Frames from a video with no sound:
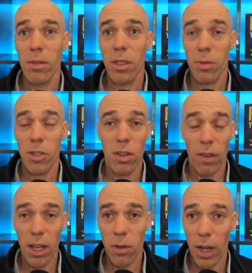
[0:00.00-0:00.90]
especially a
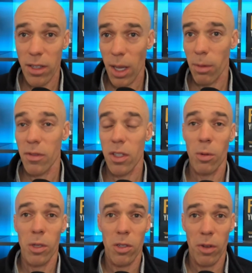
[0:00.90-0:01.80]
value add type of deal
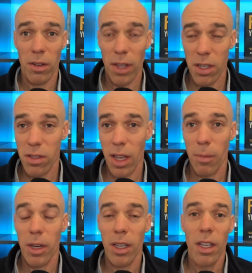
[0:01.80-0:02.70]
where there's renovations
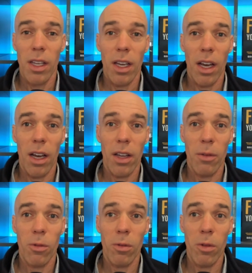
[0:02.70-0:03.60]
happening.
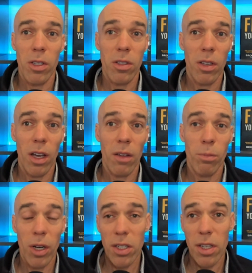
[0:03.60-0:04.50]
Was
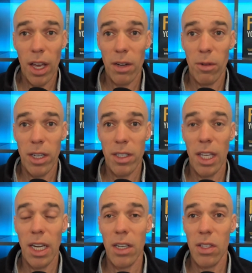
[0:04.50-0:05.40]
bridge debt, right? To
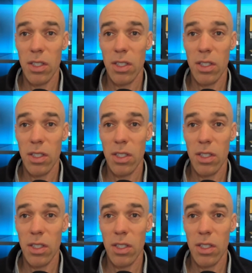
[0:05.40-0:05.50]
get into these